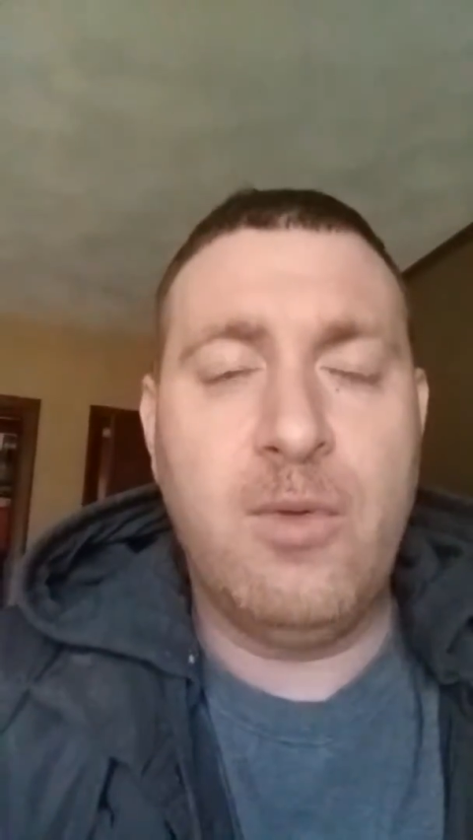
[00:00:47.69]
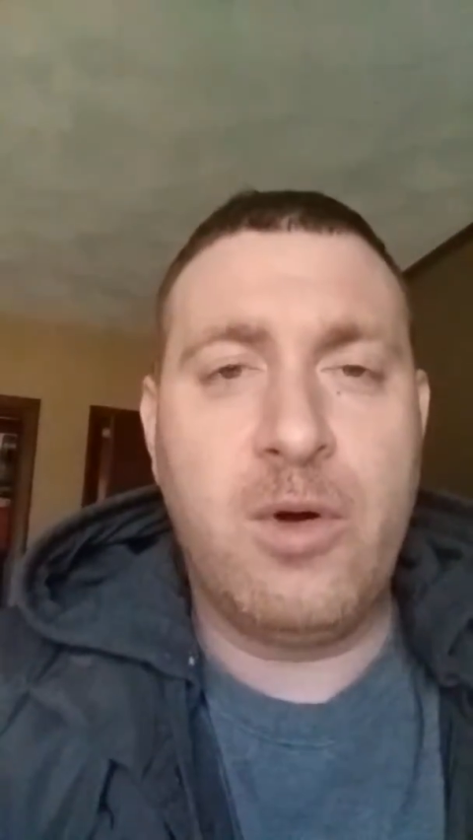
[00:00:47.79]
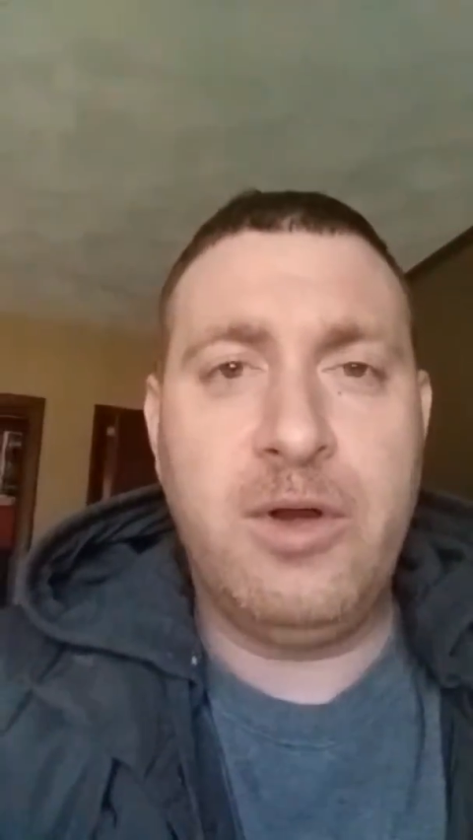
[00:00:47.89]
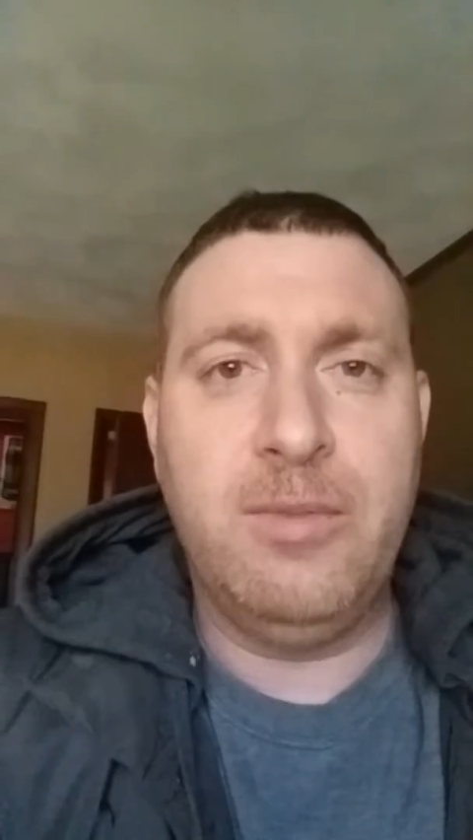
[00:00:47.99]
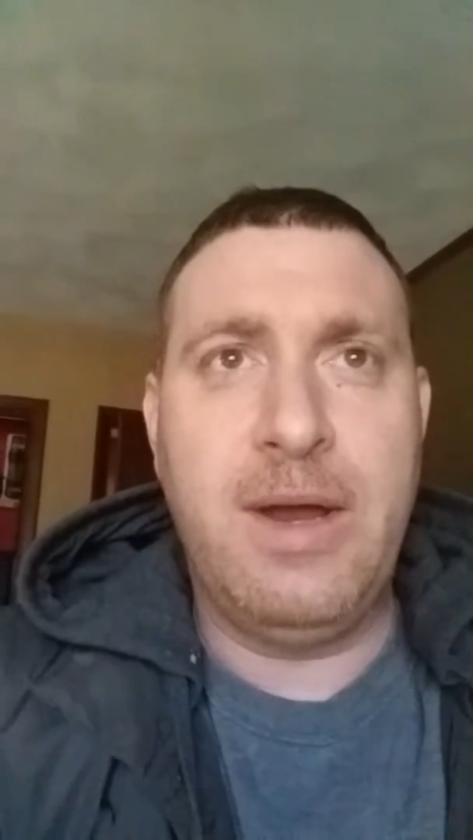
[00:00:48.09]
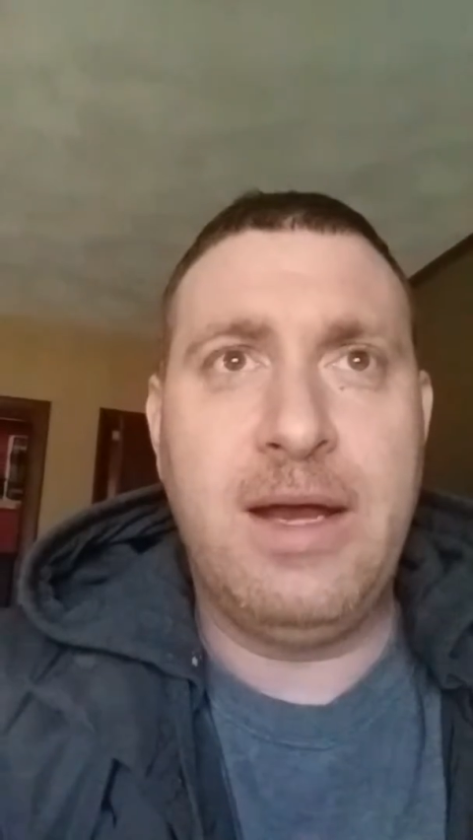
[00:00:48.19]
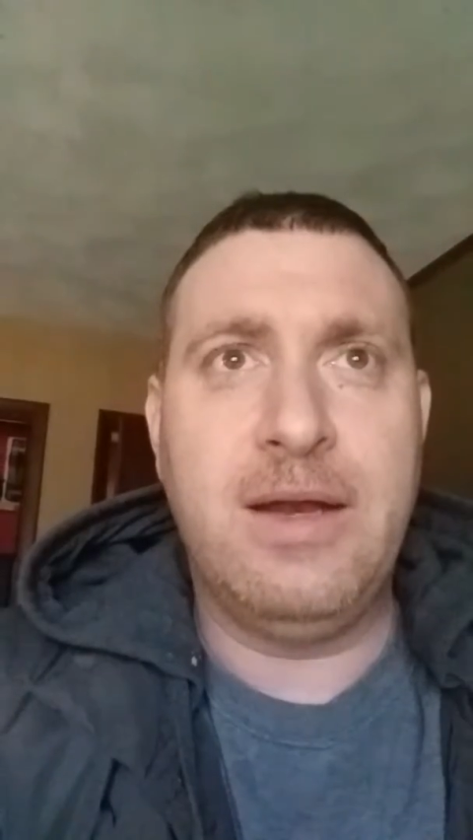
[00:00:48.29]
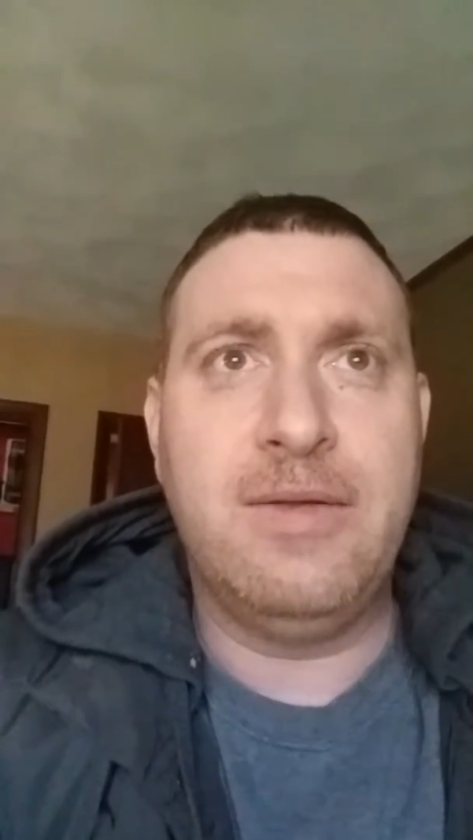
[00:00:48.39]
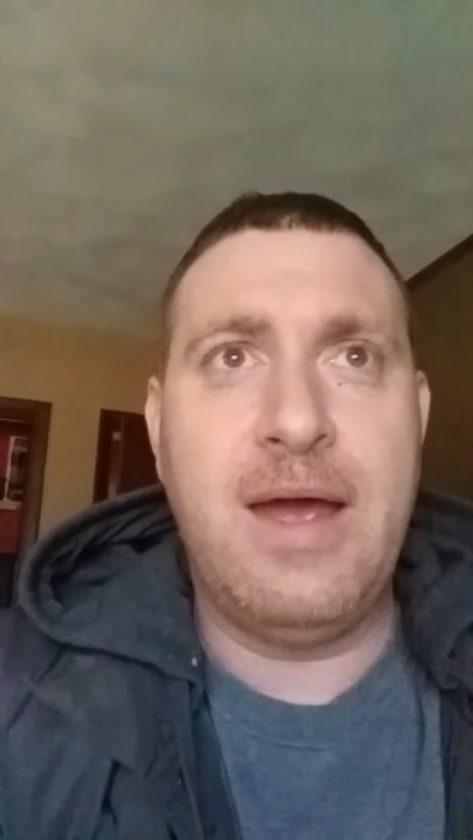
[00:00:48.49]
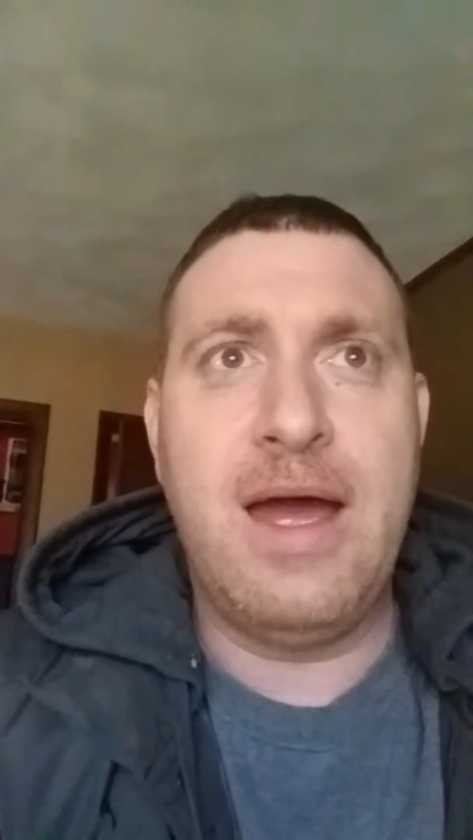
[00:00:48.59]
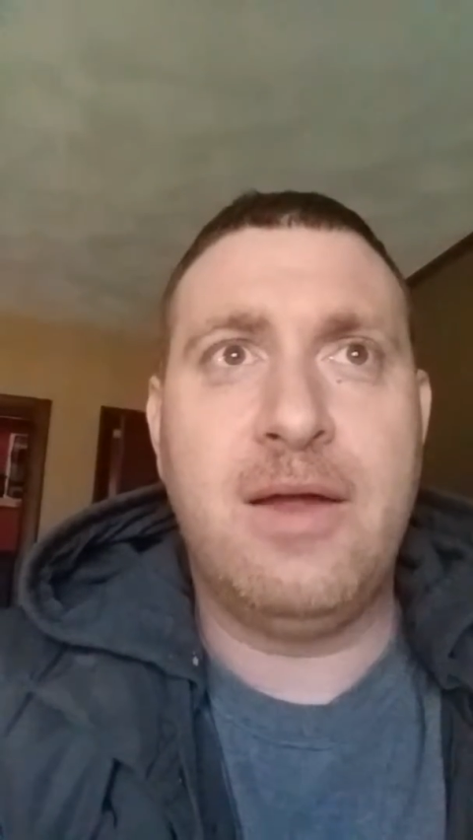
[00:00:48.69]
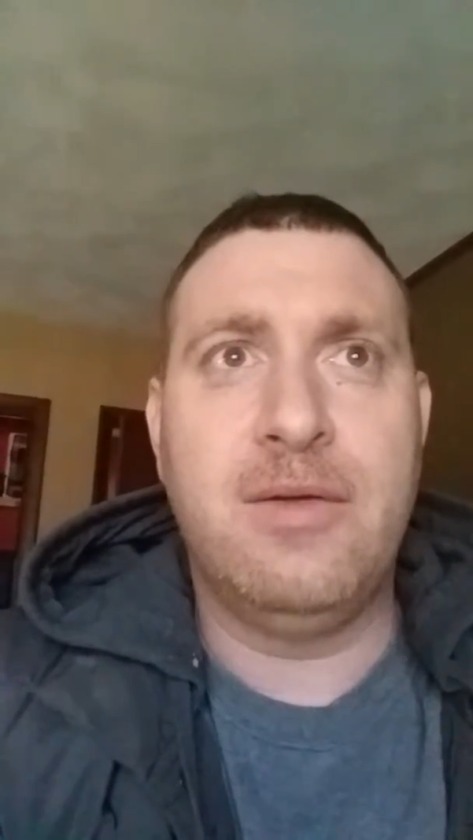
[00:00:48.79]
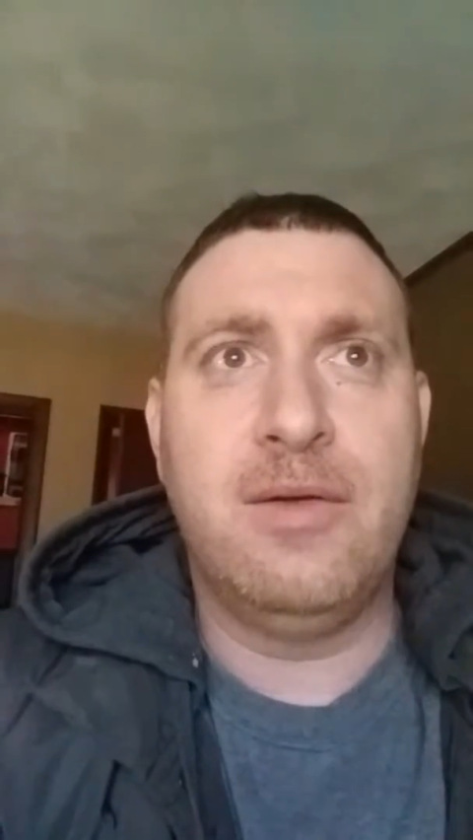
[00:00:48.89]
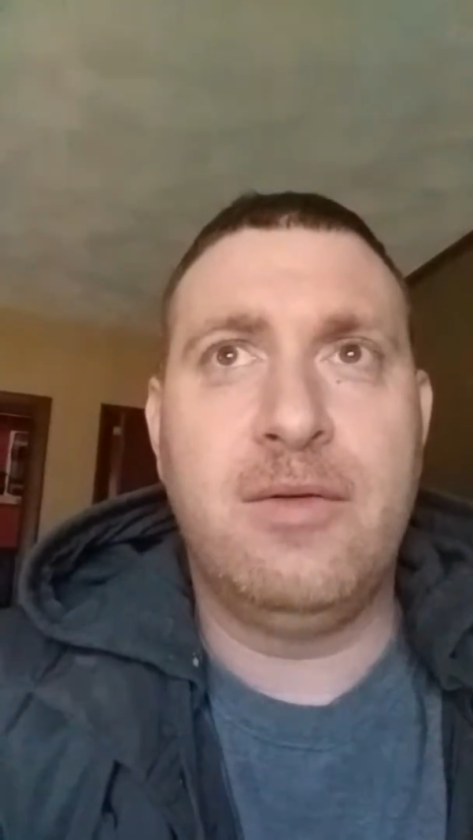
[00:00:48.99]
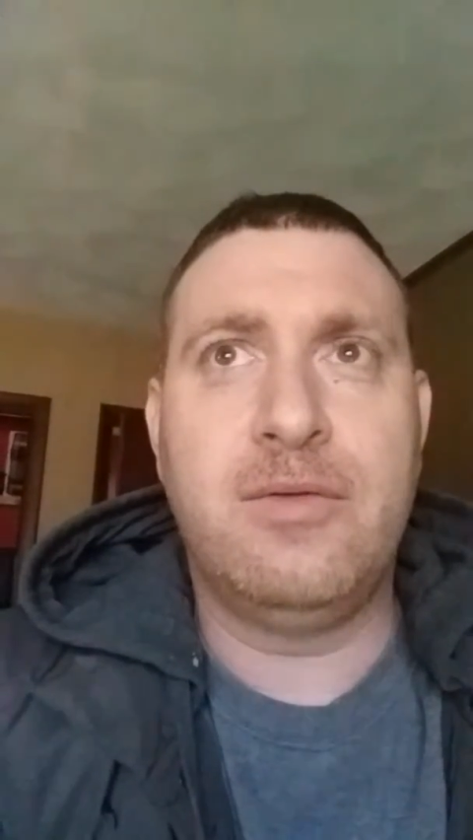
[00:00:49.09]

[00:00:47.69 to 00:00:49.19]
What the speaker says: more humane in that